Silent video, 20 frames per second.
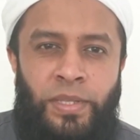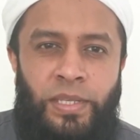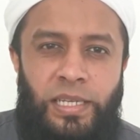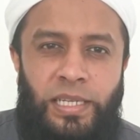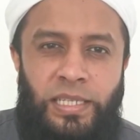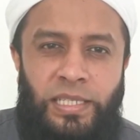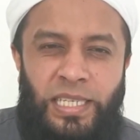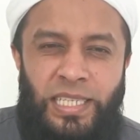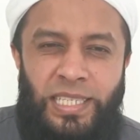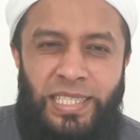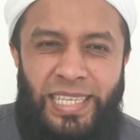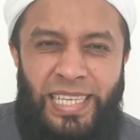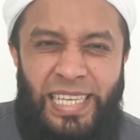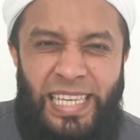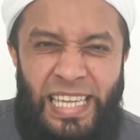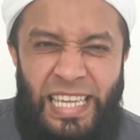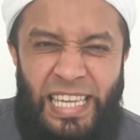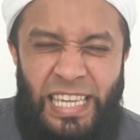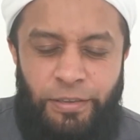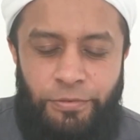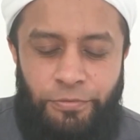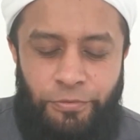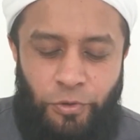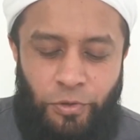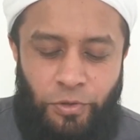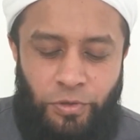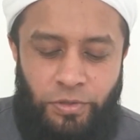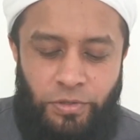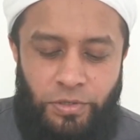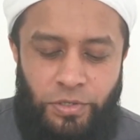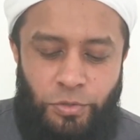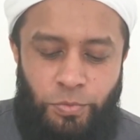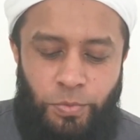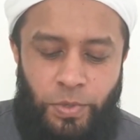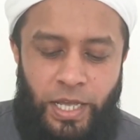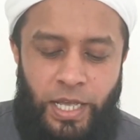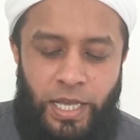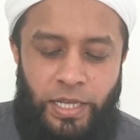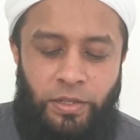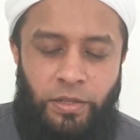It is evil,
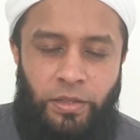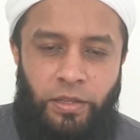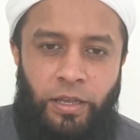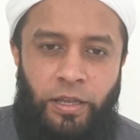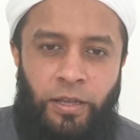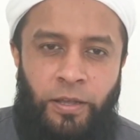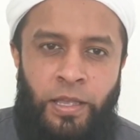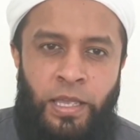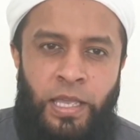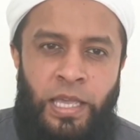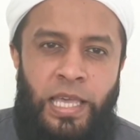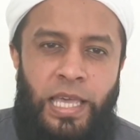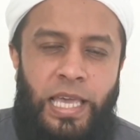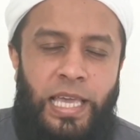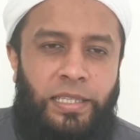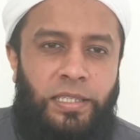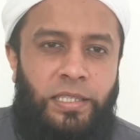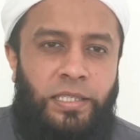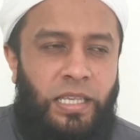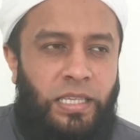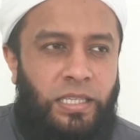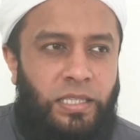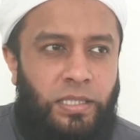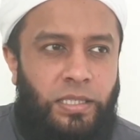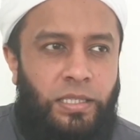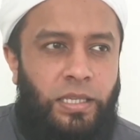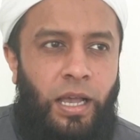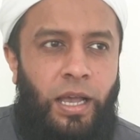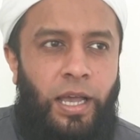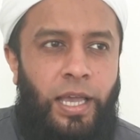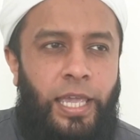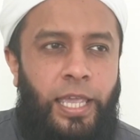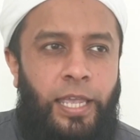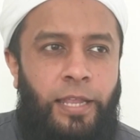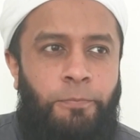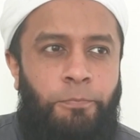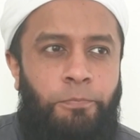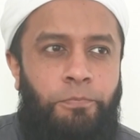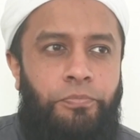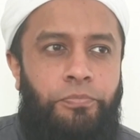subhanallah. It's a
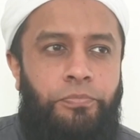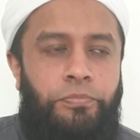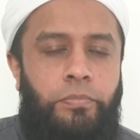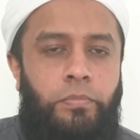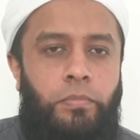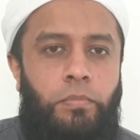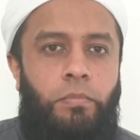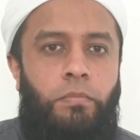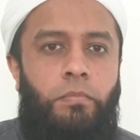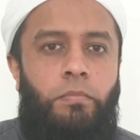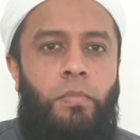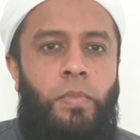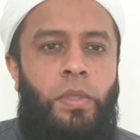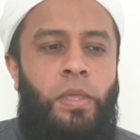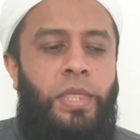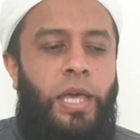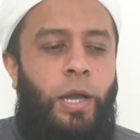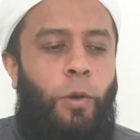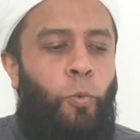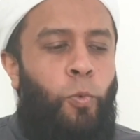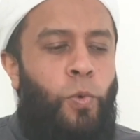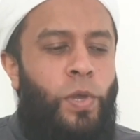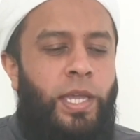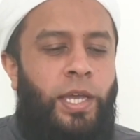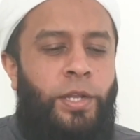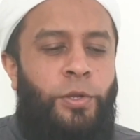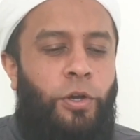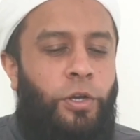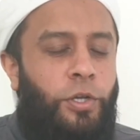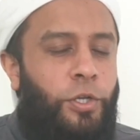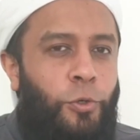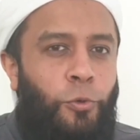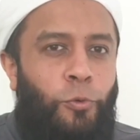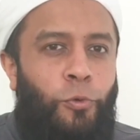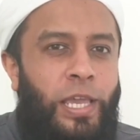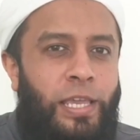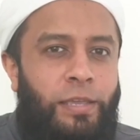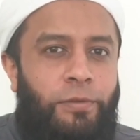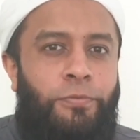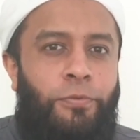sign that we are not
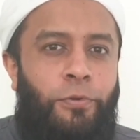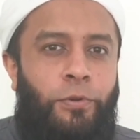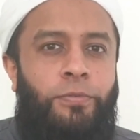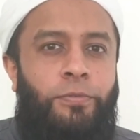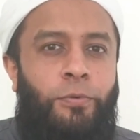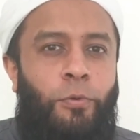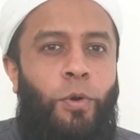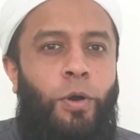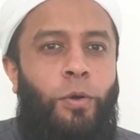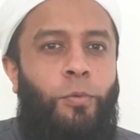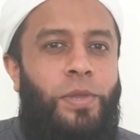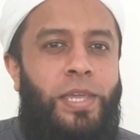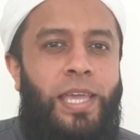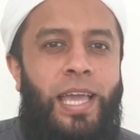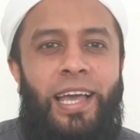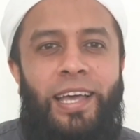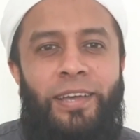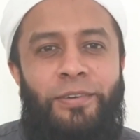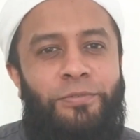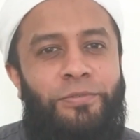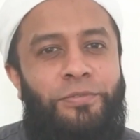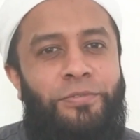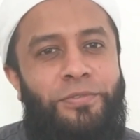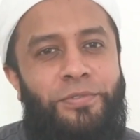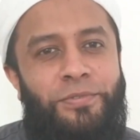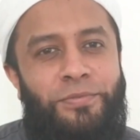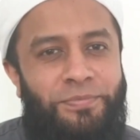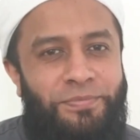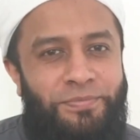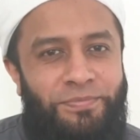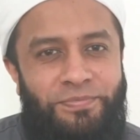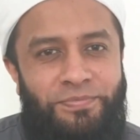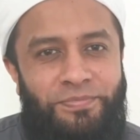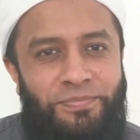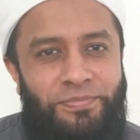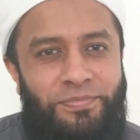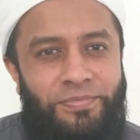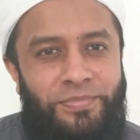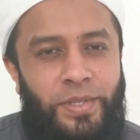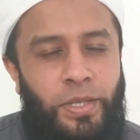grateful for what we have.
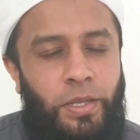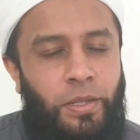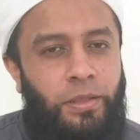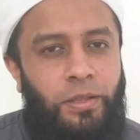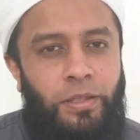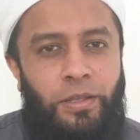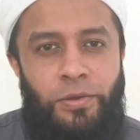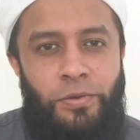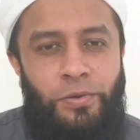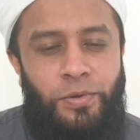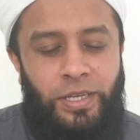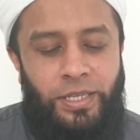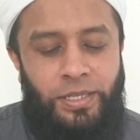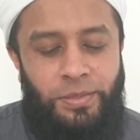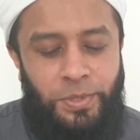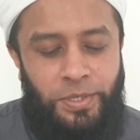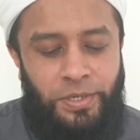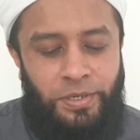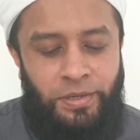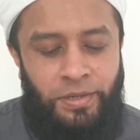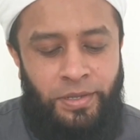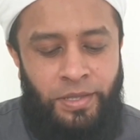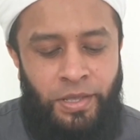Allahu Akbar.